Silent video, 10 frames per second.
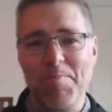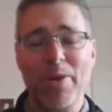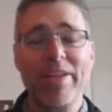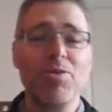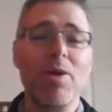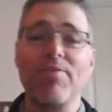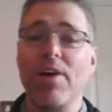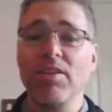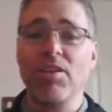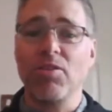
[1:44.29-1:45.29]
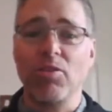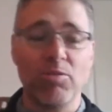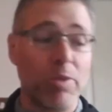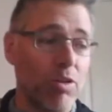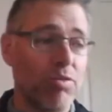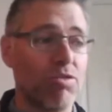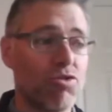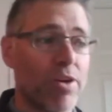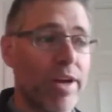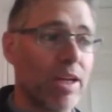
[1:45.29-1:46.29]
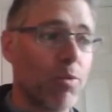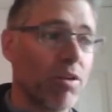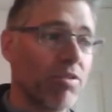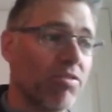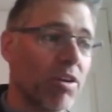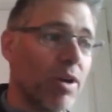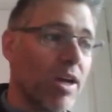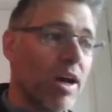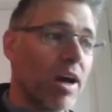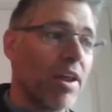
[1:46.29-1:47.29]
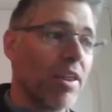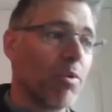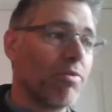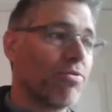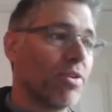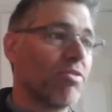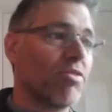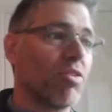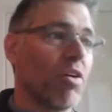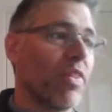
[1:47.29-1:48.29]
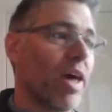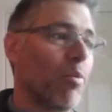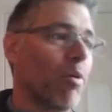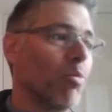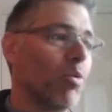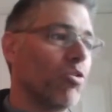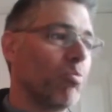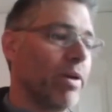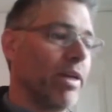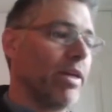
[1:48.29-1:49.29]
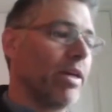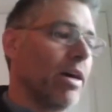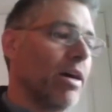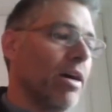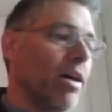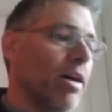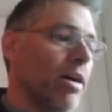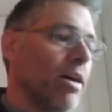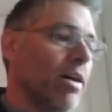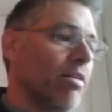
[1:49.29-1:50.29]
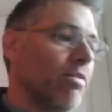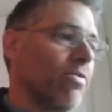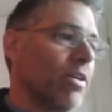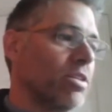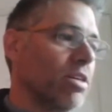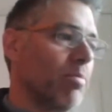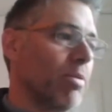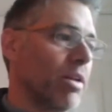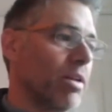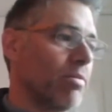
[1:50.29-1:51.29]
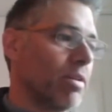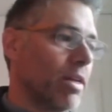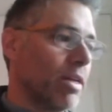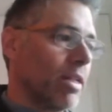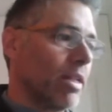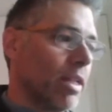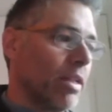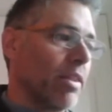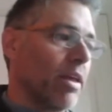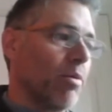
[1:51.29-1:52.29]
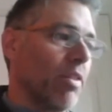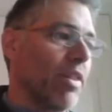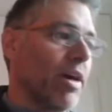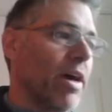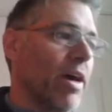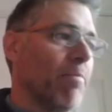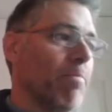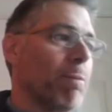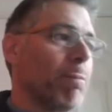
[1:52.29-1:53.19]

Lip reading: We do have other songs that we use as training ones. So another one, for instance, on that one would be, if I type it in, that one there.